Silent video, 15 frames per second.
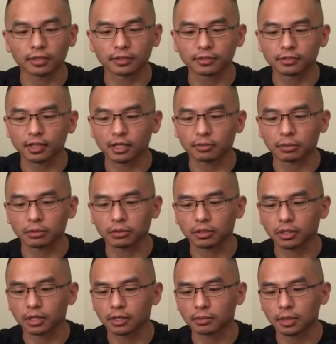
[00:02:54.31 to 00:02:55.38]
the saber.
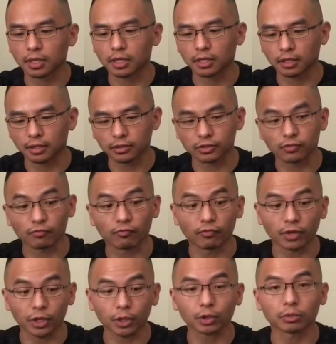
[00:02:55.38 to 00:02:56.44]
It's
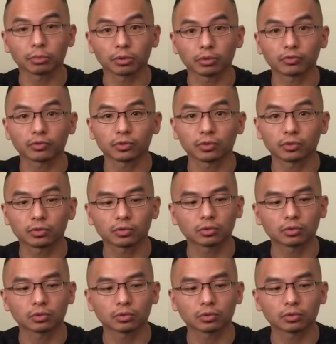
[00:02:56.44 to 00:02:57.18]
very beautiful.